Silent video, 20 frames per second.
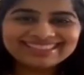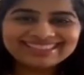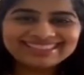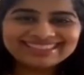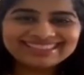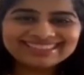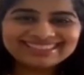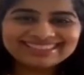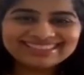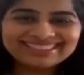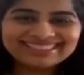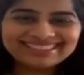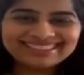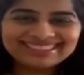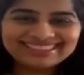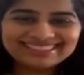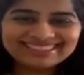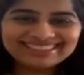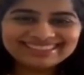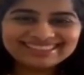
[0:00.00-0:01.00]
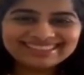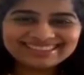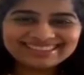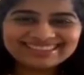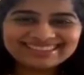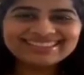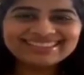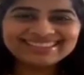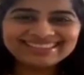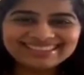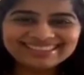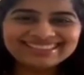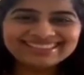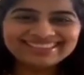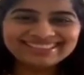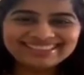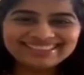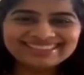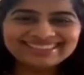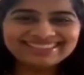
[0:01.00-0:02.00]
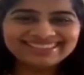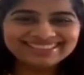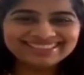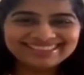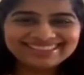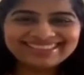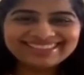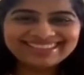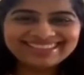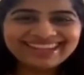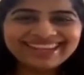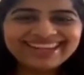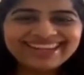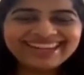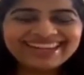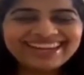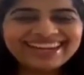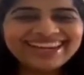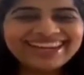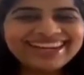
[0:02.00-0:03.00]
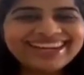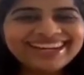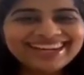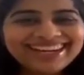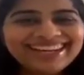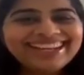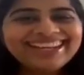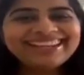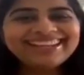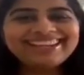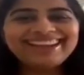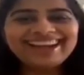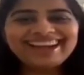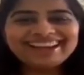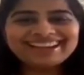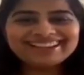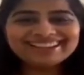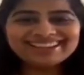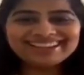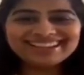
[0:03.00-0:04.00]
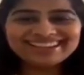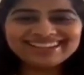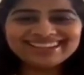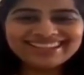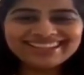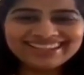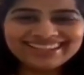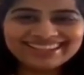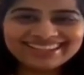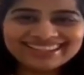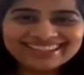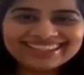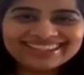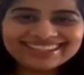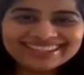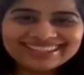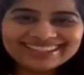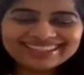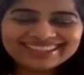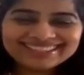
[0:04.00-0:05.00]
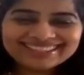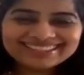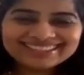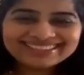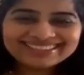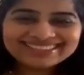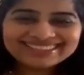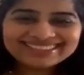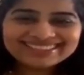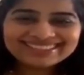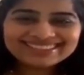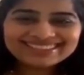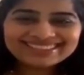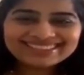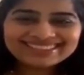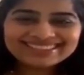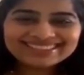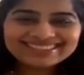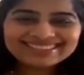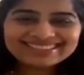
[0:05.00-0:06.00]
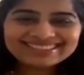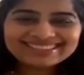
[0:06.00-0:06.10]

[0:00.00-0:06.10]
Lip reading: [no speech]